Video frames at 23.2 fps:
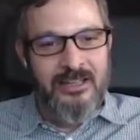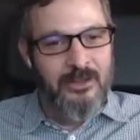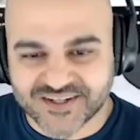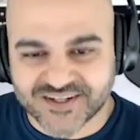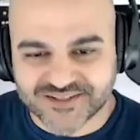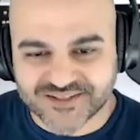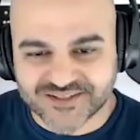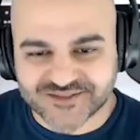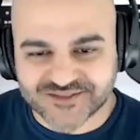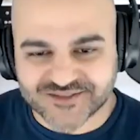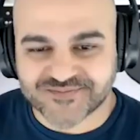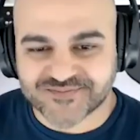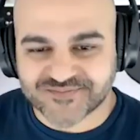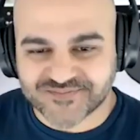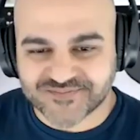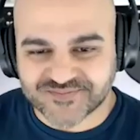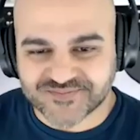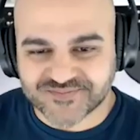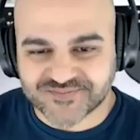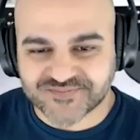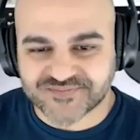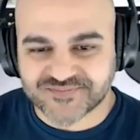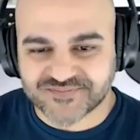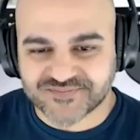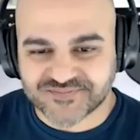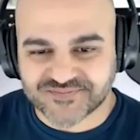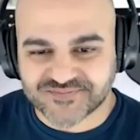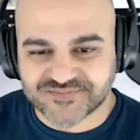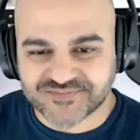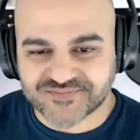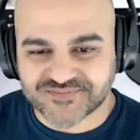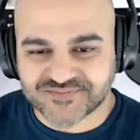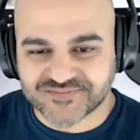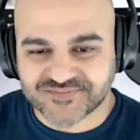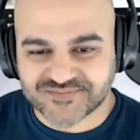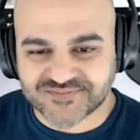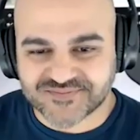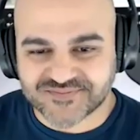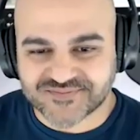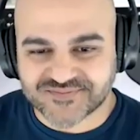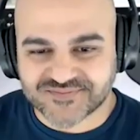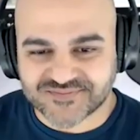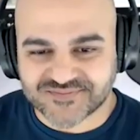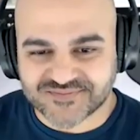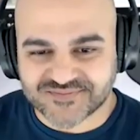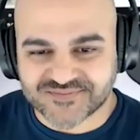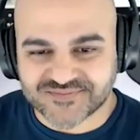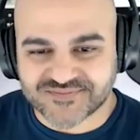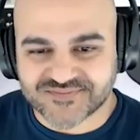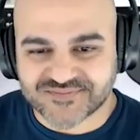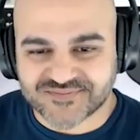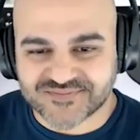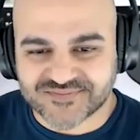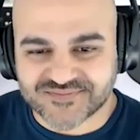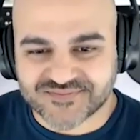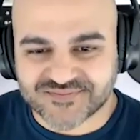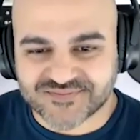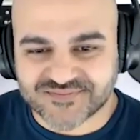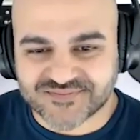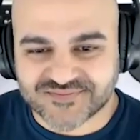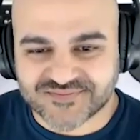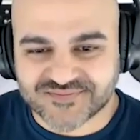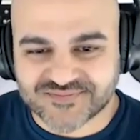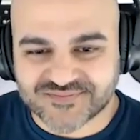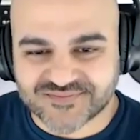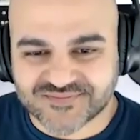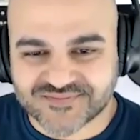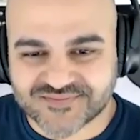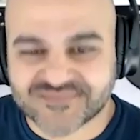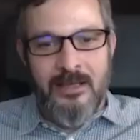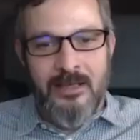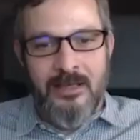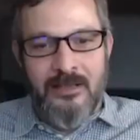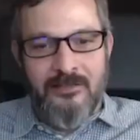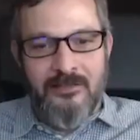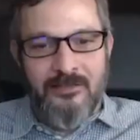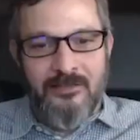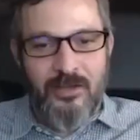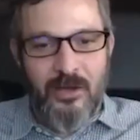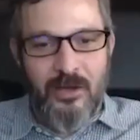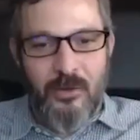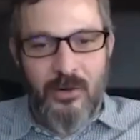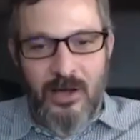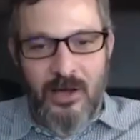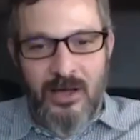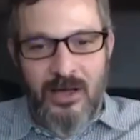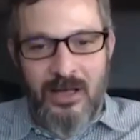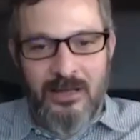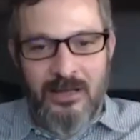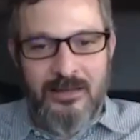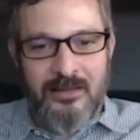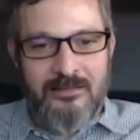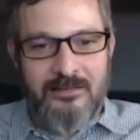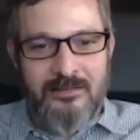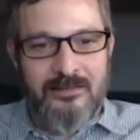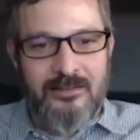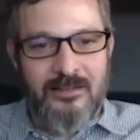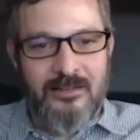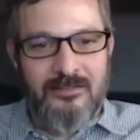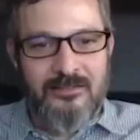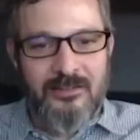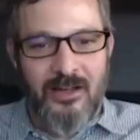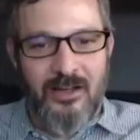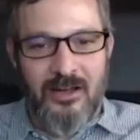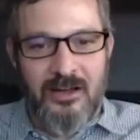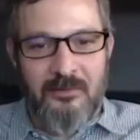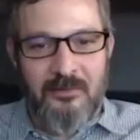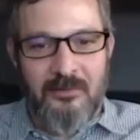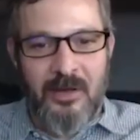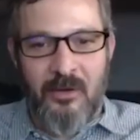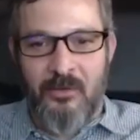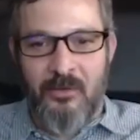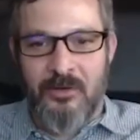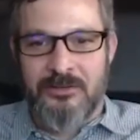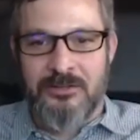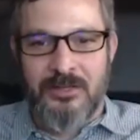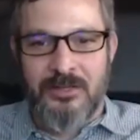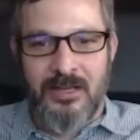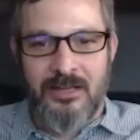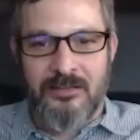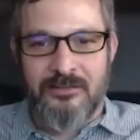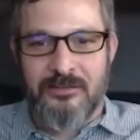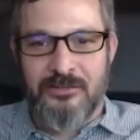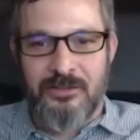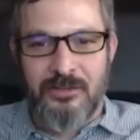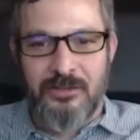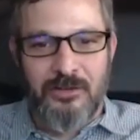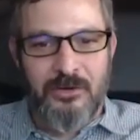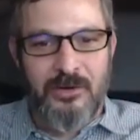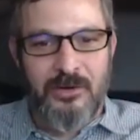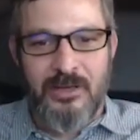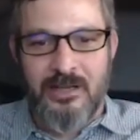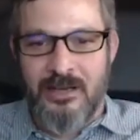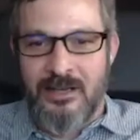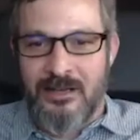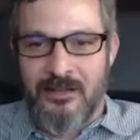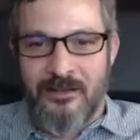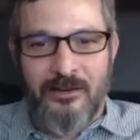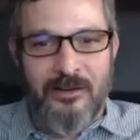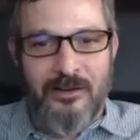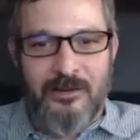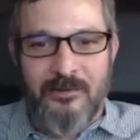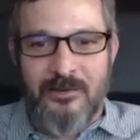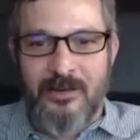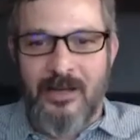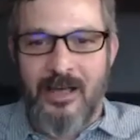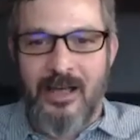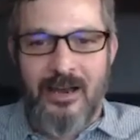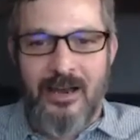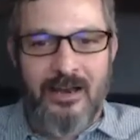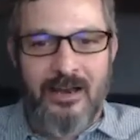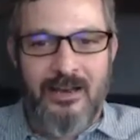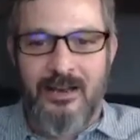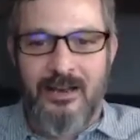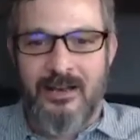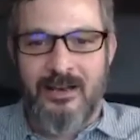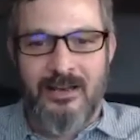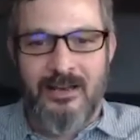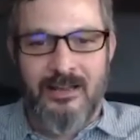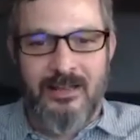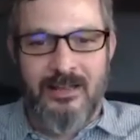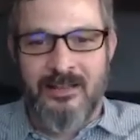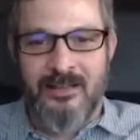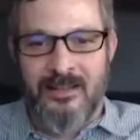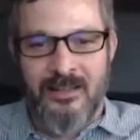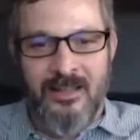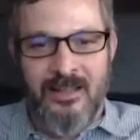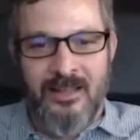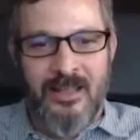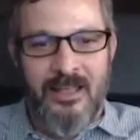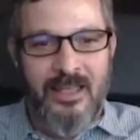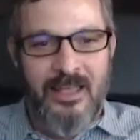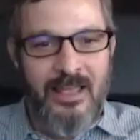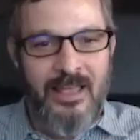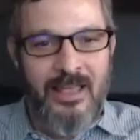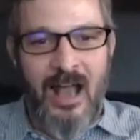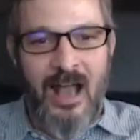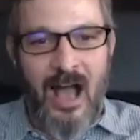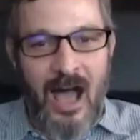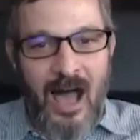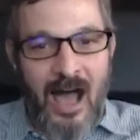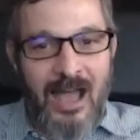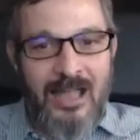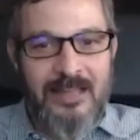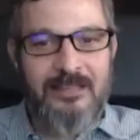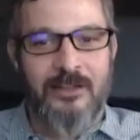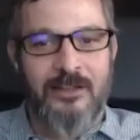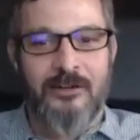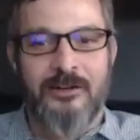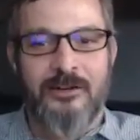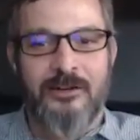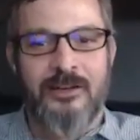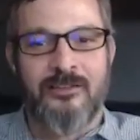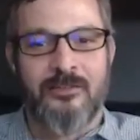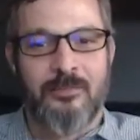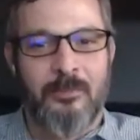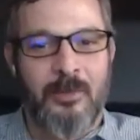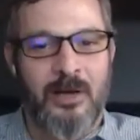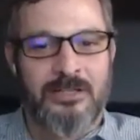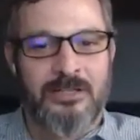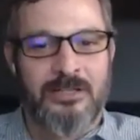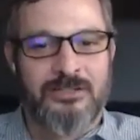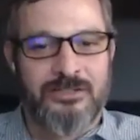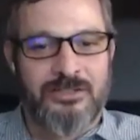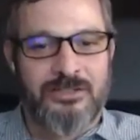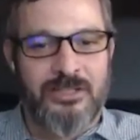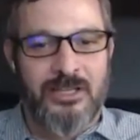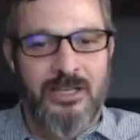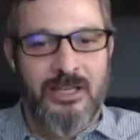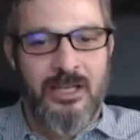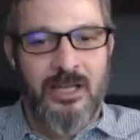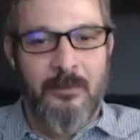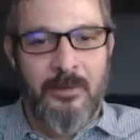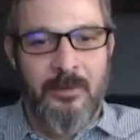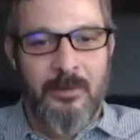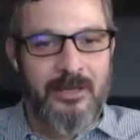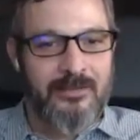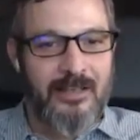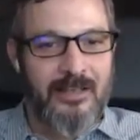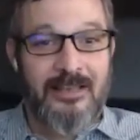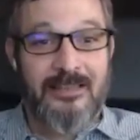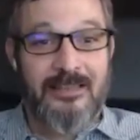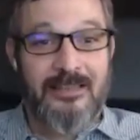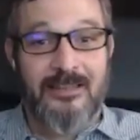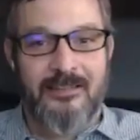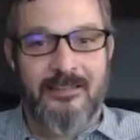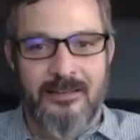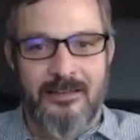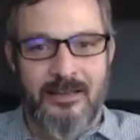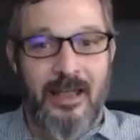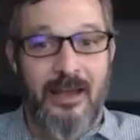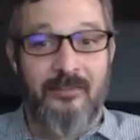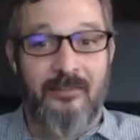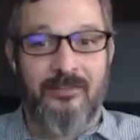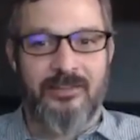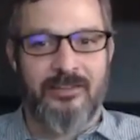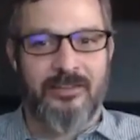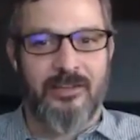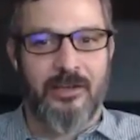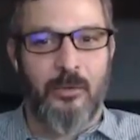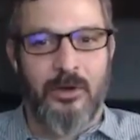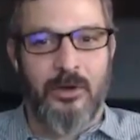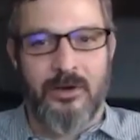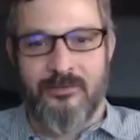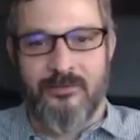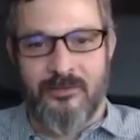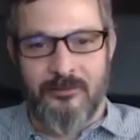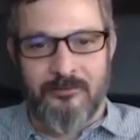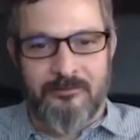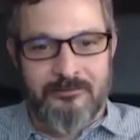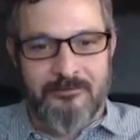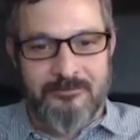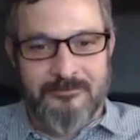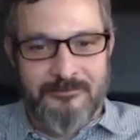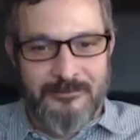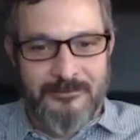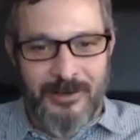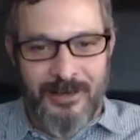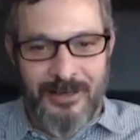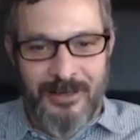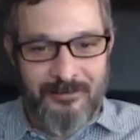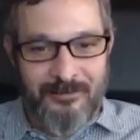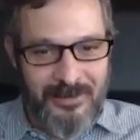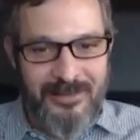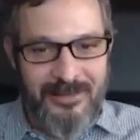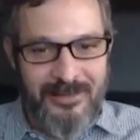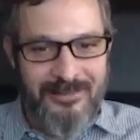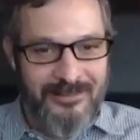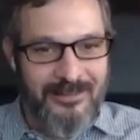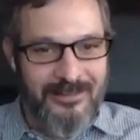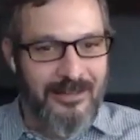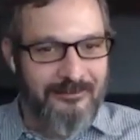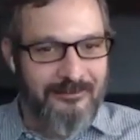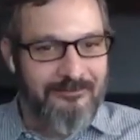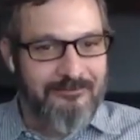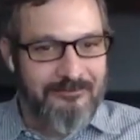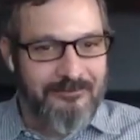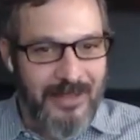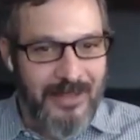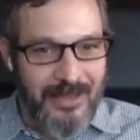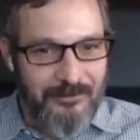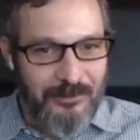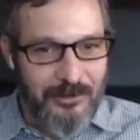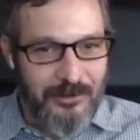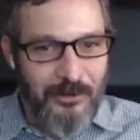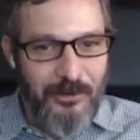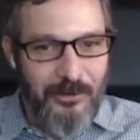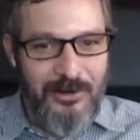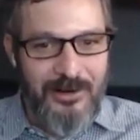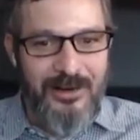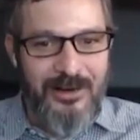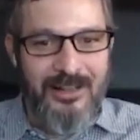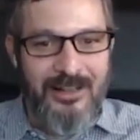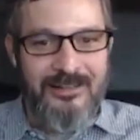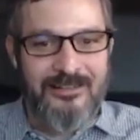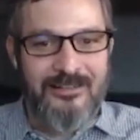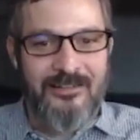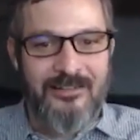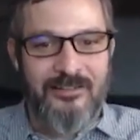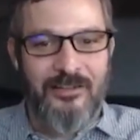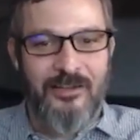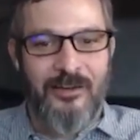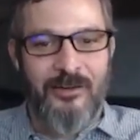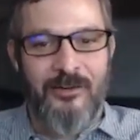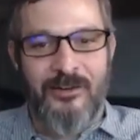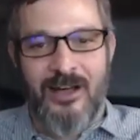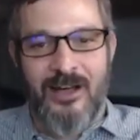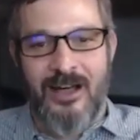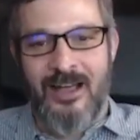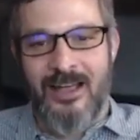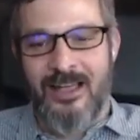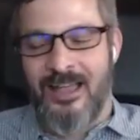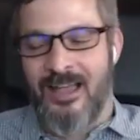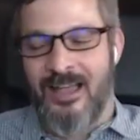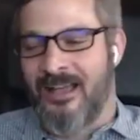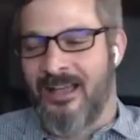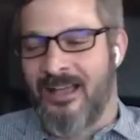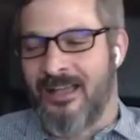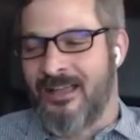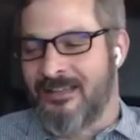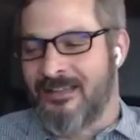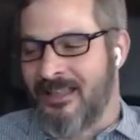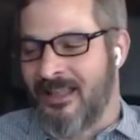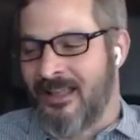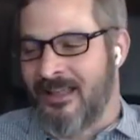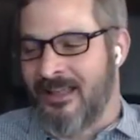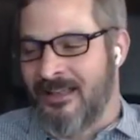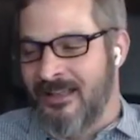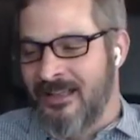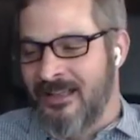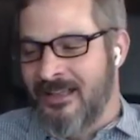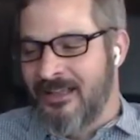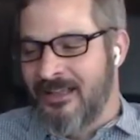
And the way we did our podcast was wide open, right? So let's talk about what you guys are doing and learn about it. And I learned as much because I listened to every single one of them, right? Because I recorded it. So I got that.